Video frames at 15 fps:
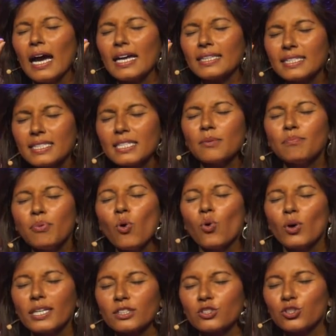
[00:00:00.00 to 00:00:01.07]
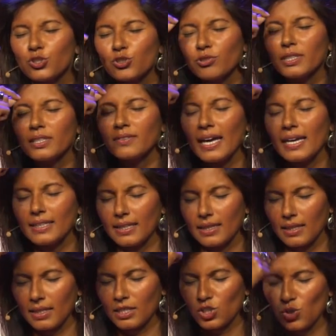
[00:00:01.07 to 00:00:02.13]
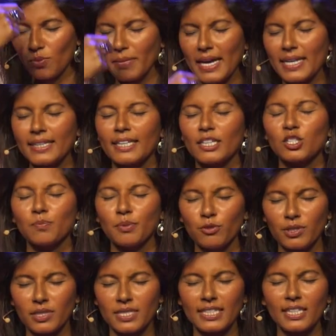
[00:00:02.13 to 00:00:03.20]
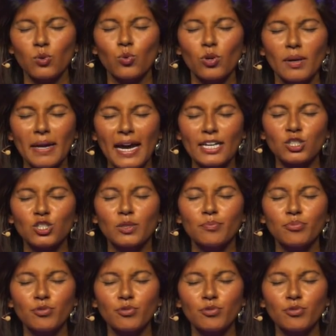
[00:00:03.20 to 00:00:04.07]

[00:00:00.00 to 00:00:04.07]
at some point during that somatic experiencing where I'm actually